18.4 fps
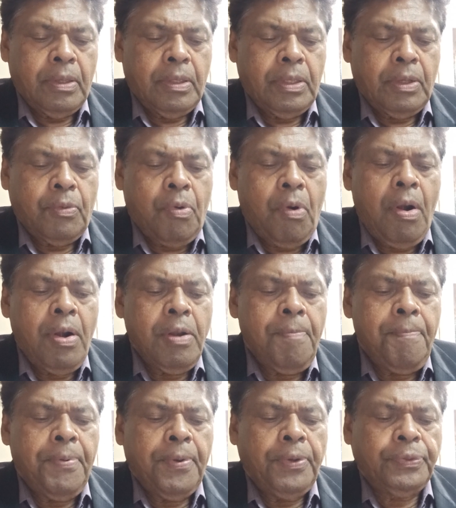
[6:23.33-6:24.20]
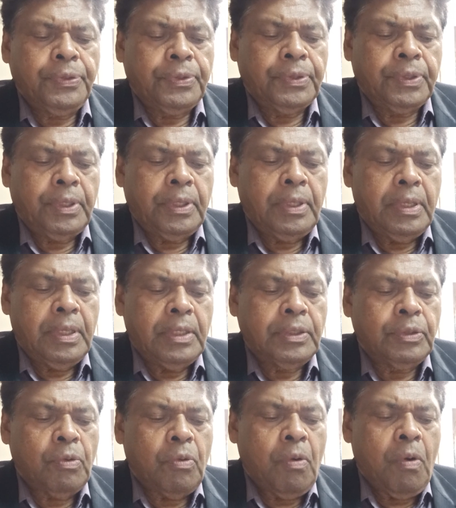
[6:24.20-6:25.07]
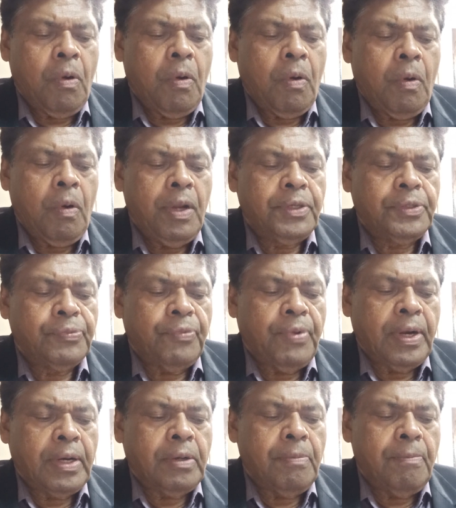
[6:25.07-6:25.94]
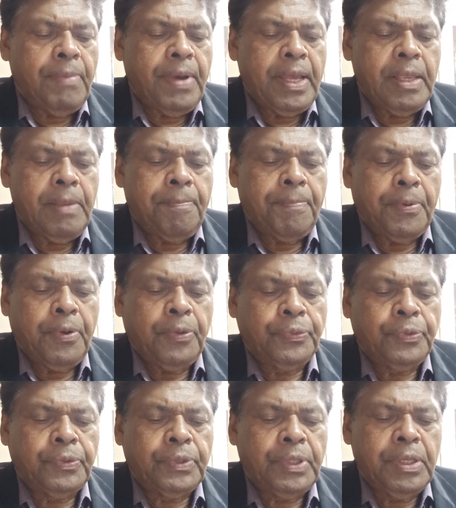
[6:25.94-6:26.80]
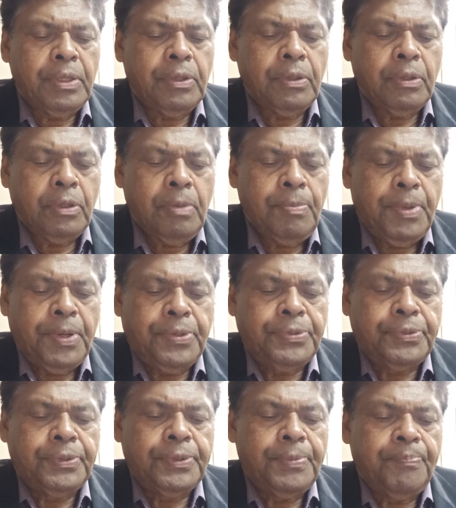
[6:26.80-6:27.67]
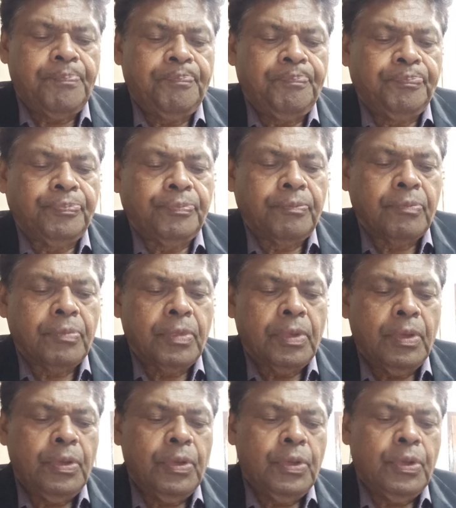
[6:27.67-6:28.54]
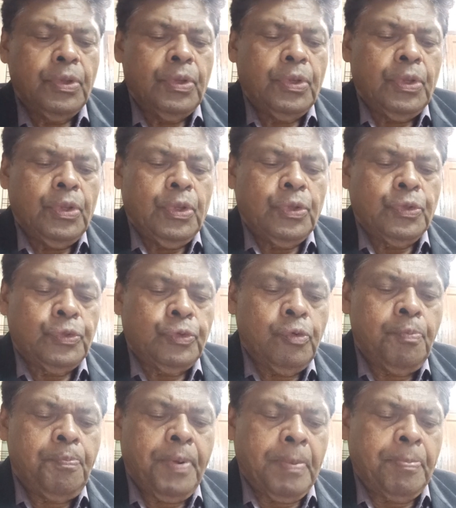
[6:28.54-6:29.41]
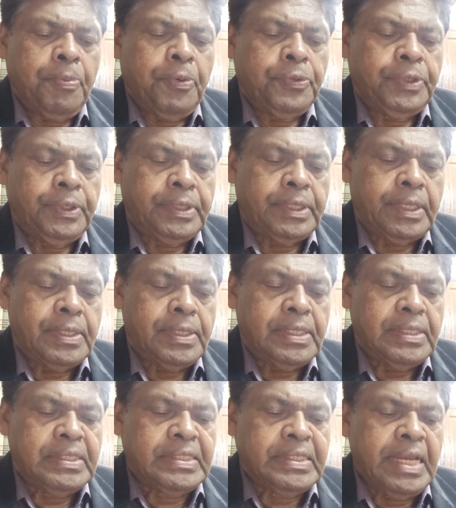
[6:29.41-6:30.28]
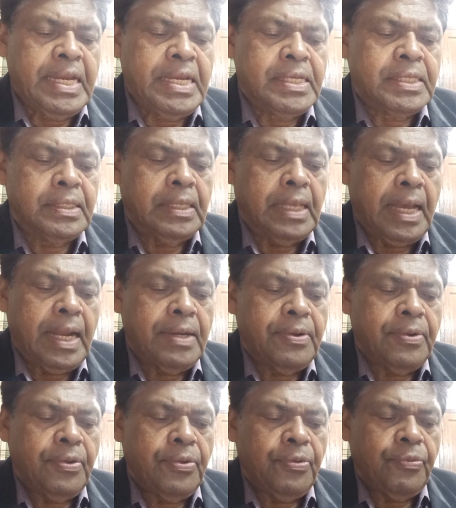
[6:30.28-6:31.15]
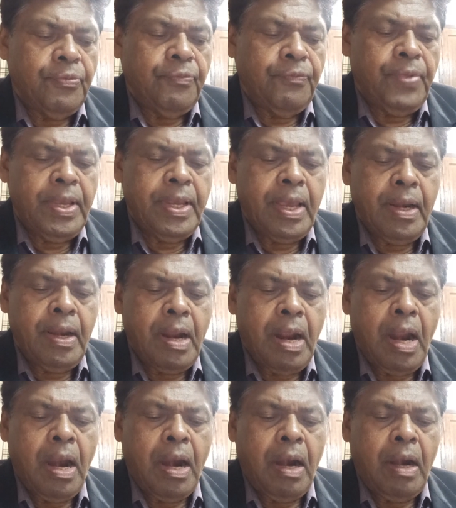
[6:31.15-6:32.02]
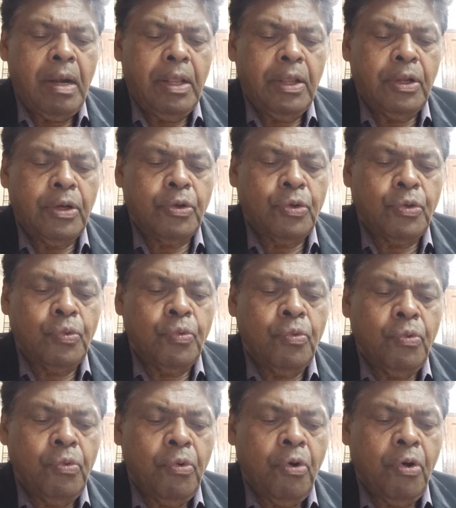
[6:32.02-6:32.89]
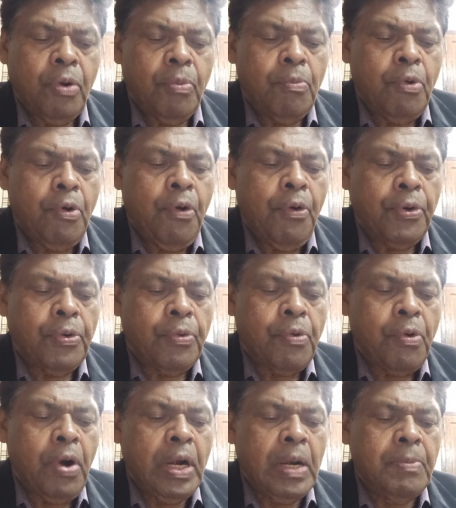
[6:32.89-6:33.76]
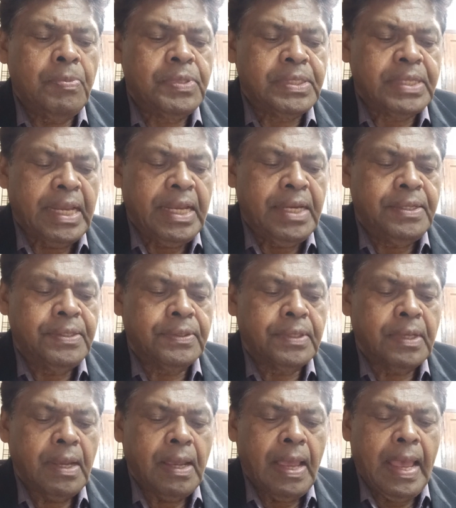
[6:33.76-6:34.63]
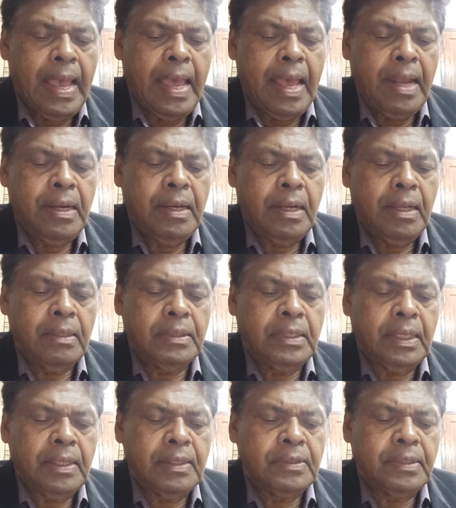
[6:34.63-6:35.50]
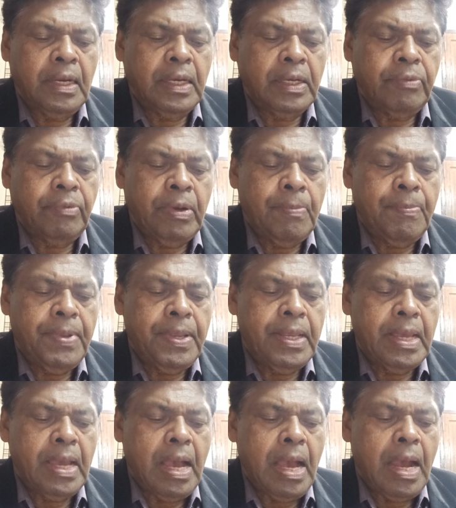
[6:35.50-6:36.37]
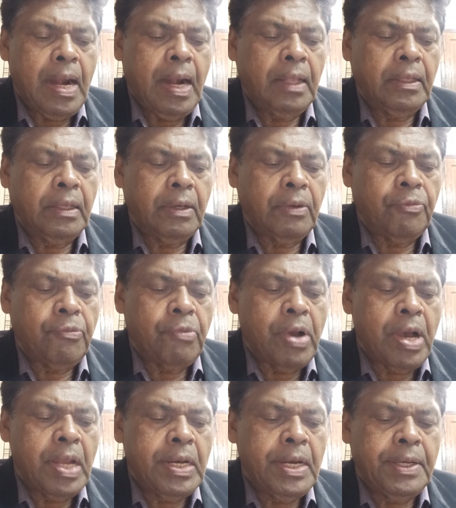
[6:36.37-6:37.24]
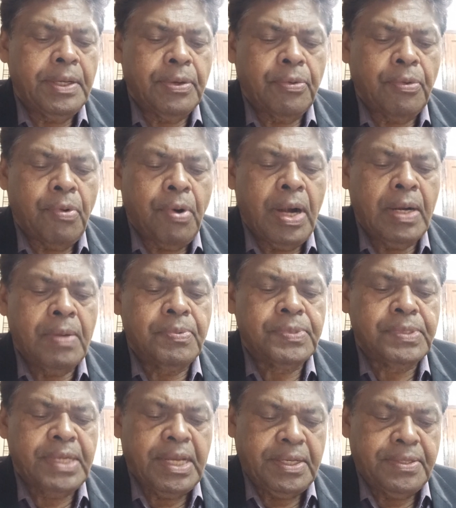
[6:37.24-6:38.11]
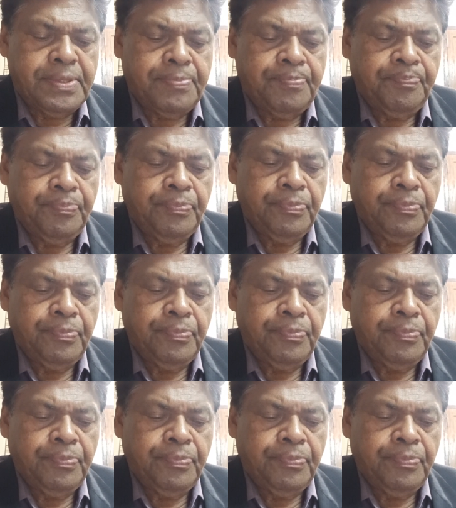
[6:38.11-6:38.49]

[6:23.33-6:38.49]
The quantum processor does all its work by processing qubits. Superposition states that we can add two or more quantum states and the result will be another valid quantum state.